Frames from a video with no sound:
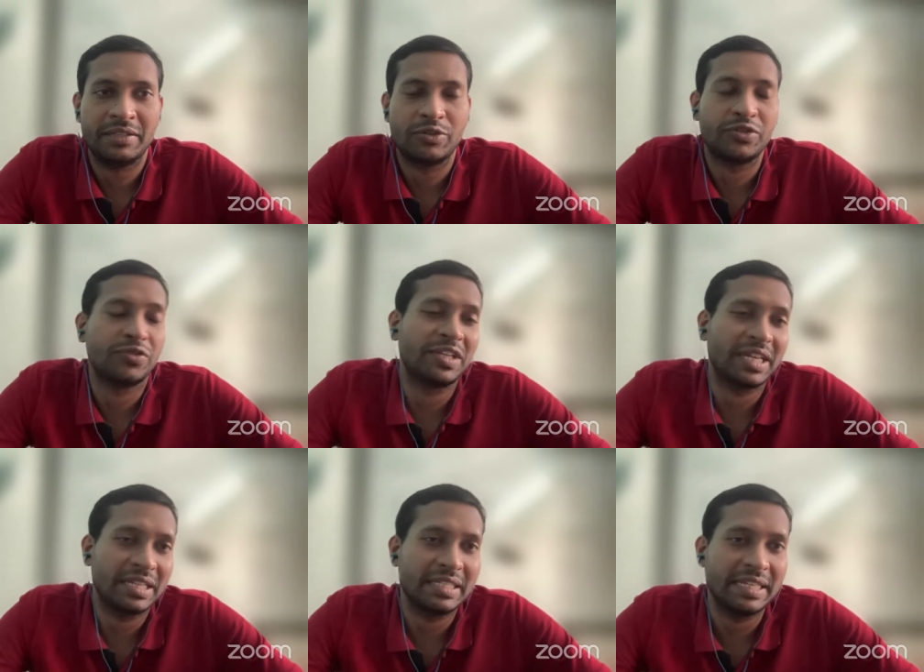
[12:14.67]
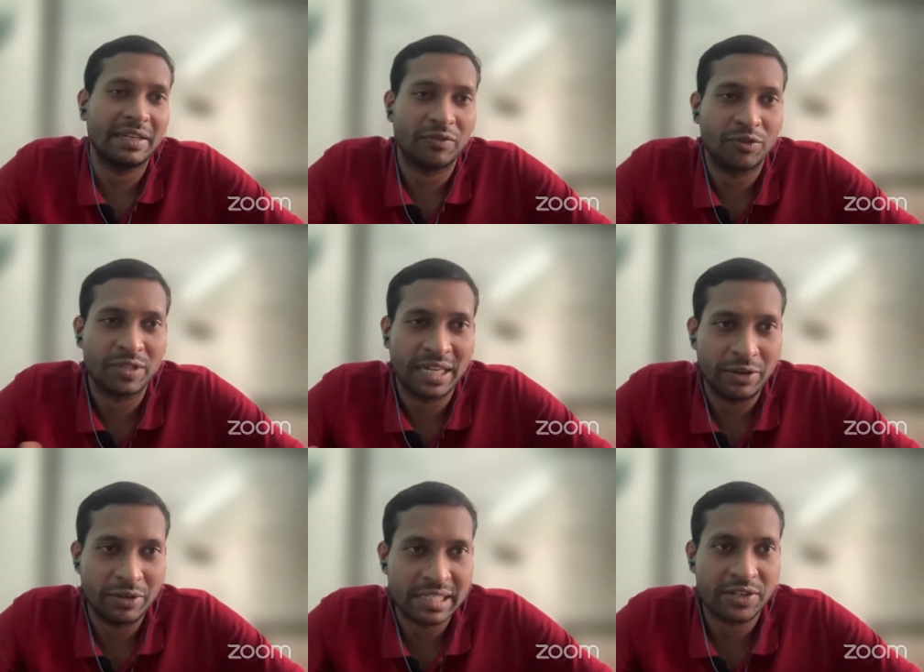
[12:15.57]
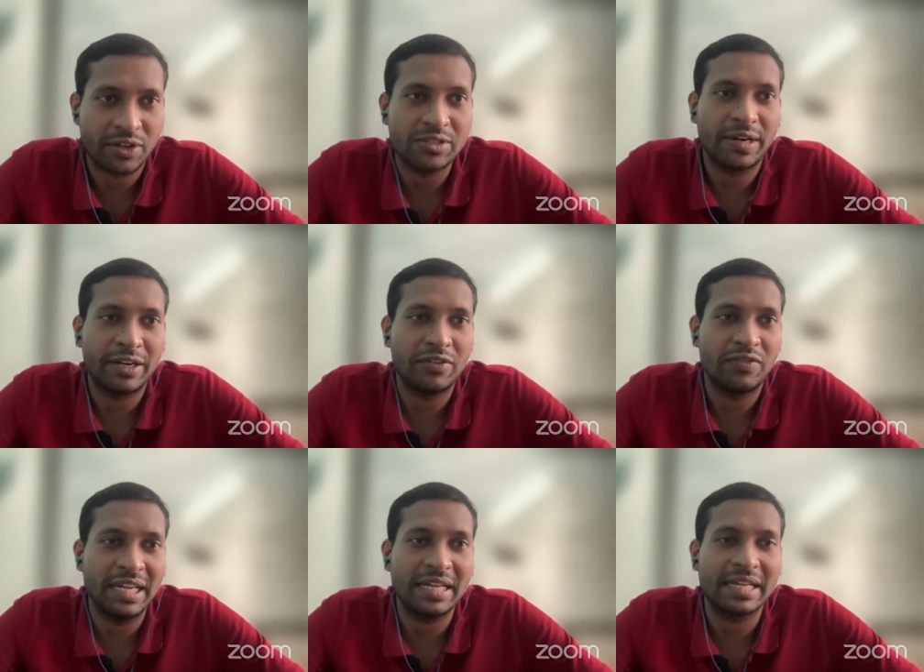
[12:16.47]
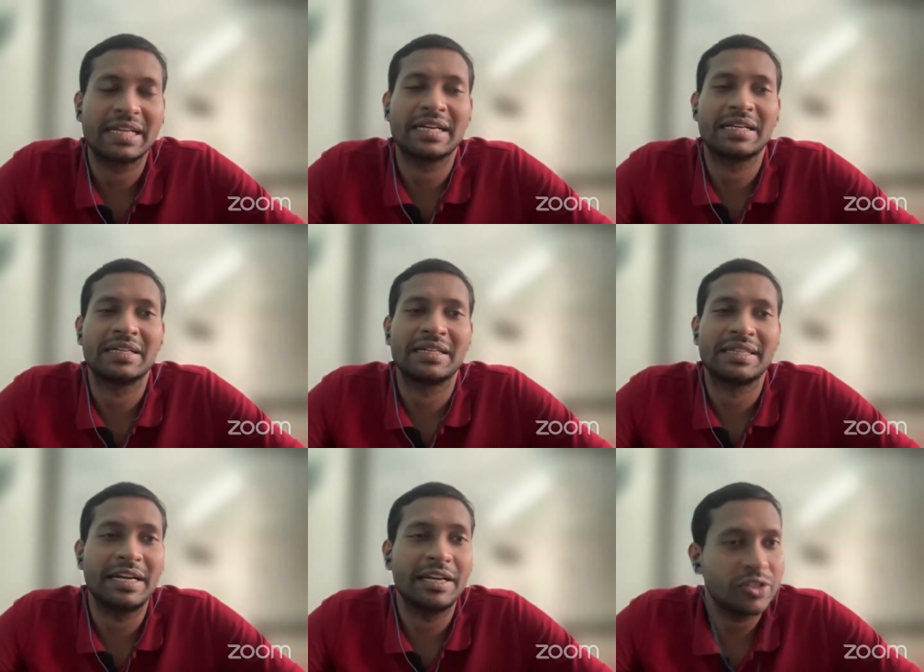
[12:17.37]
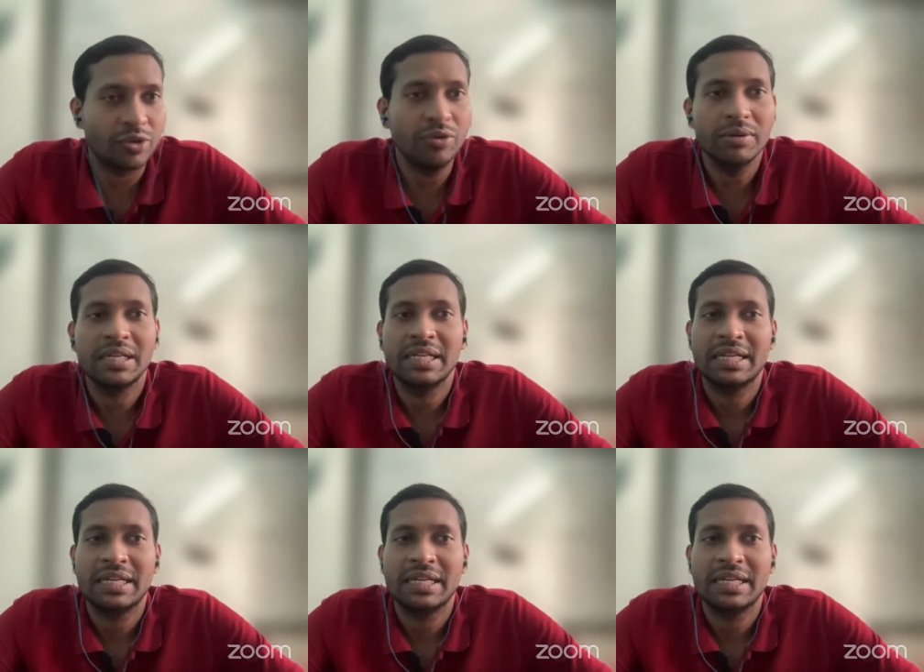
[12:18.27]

so one can say that, of course, hydrogels are also hydrophilic. That is true.